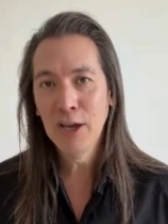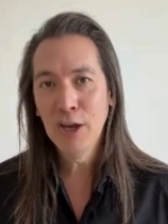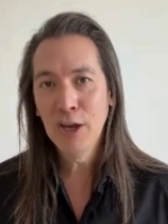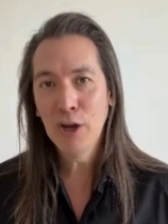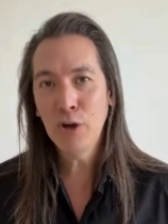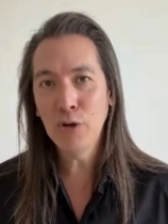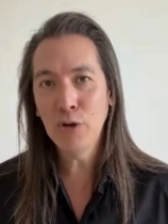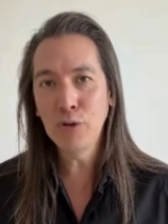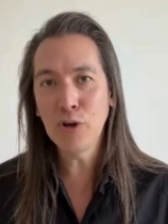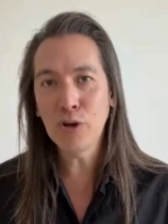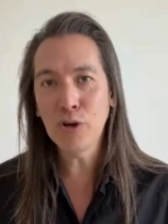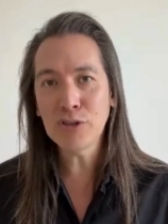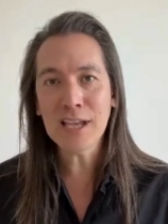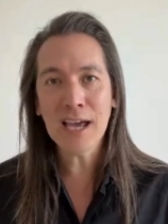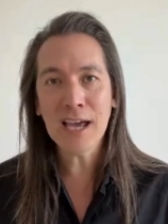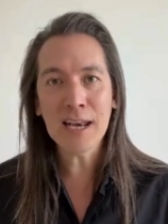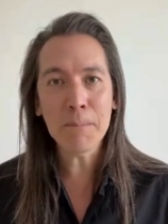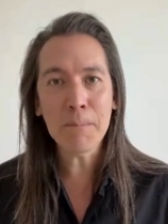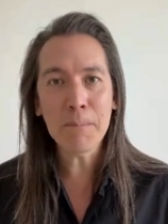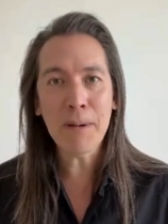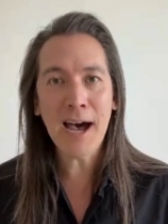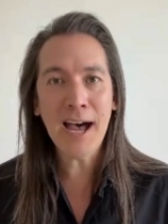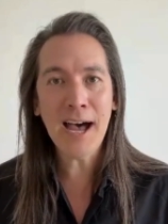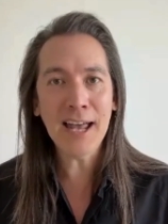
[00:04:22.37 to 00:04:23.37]
who knows how to
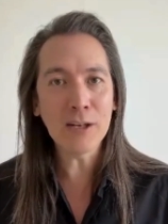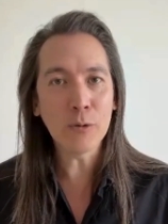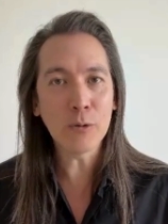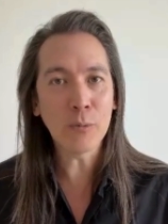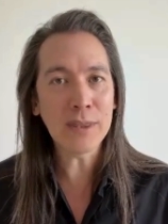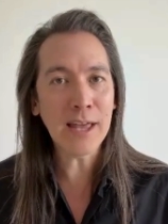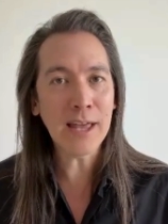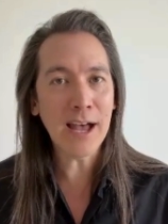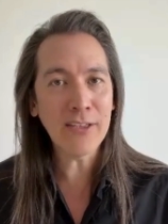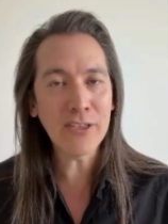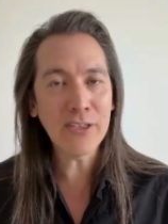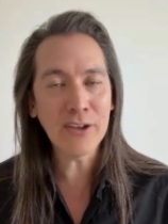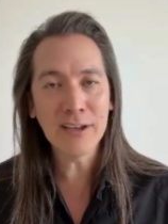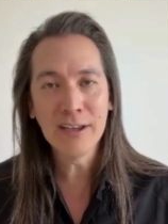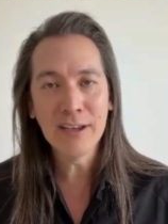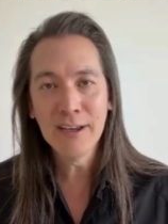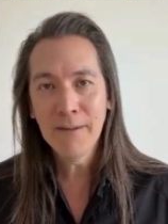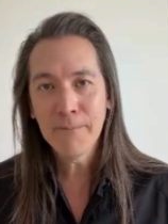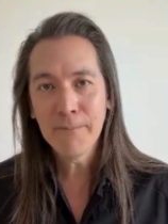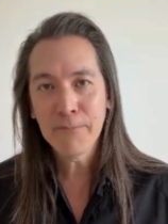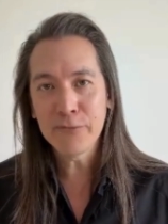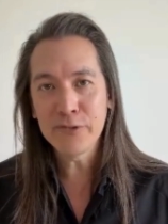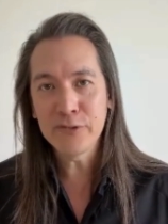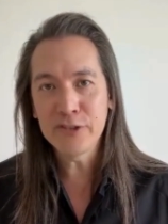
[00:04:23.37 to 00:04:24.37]
partner with other
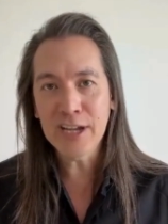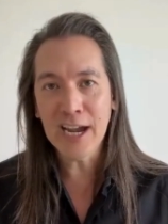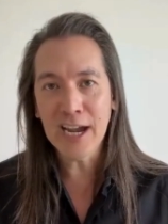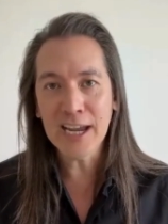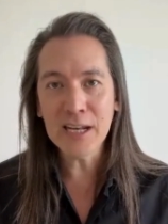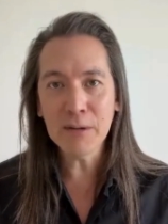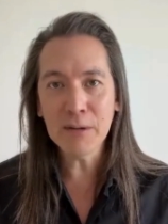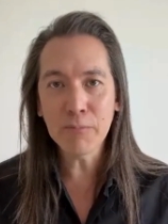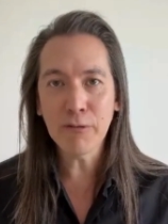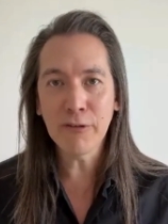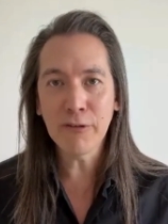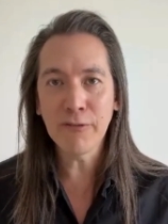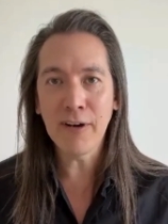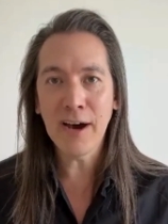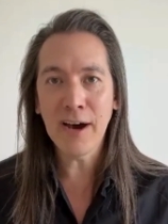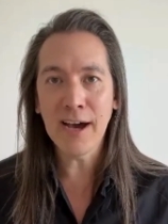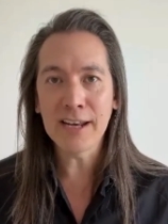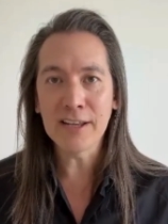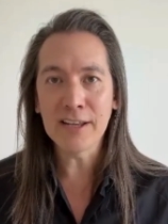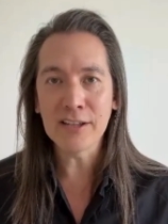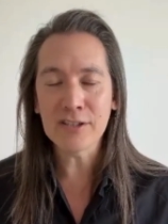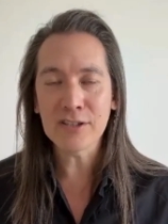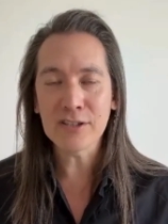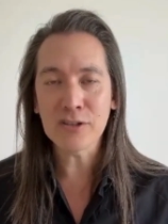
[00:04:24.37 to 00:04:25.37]
data
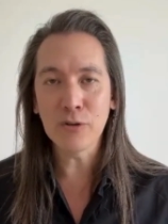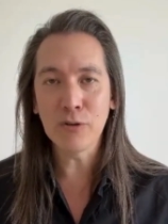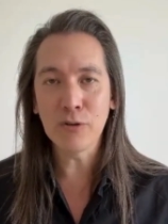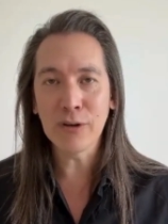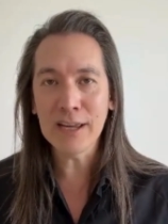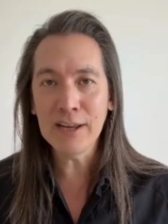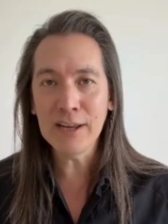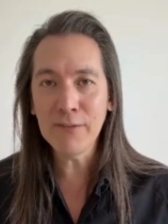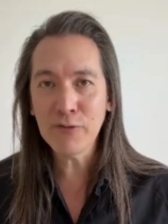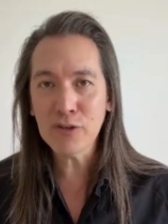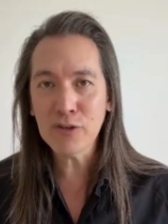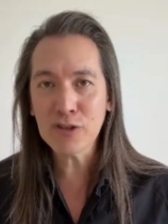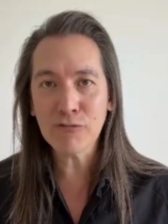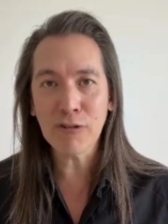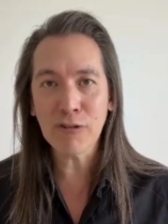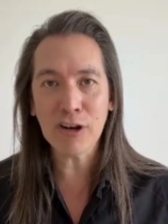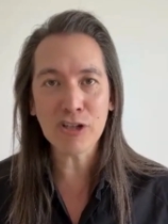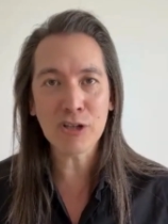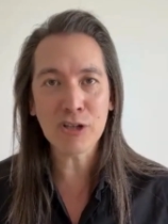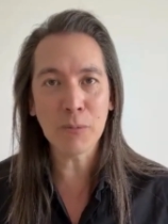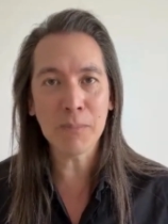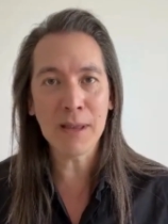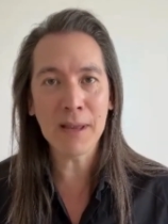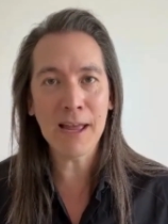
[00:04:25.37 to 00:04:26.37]
providers or
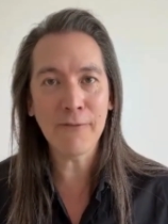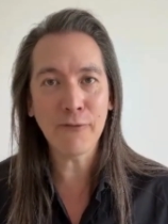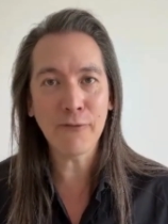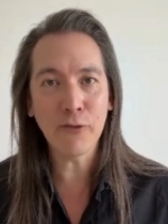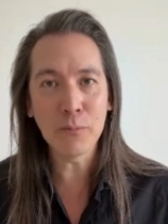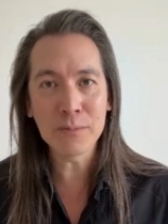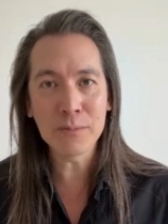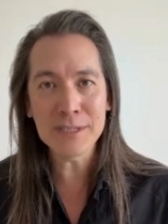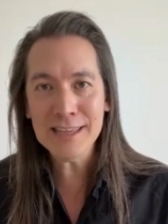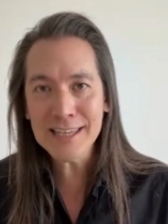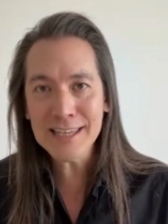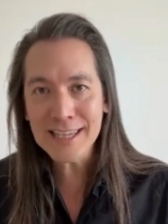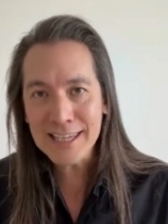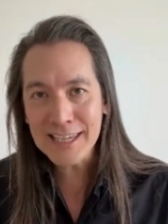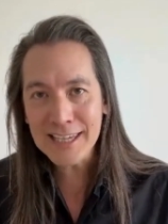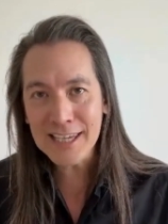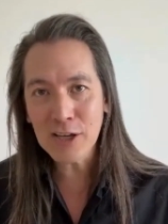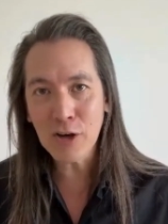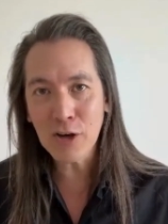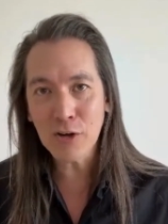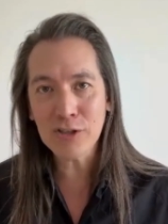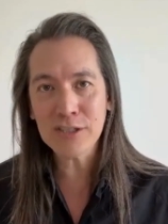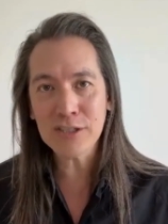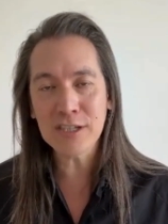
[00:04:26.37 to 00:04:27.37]
infrastructure platforms in the
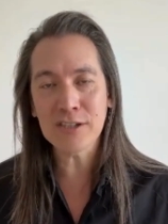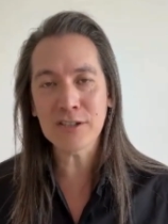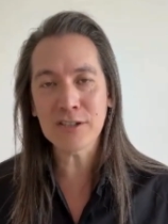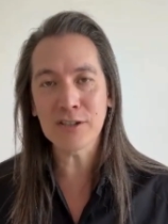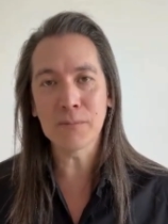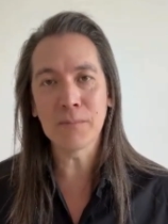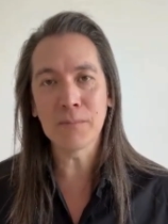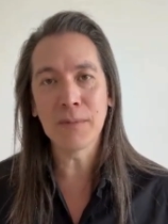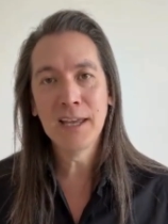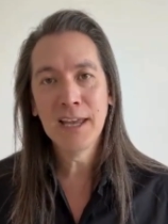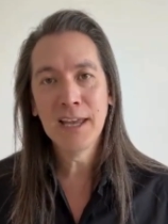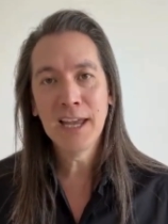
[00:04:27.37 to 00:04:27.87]
ecosystem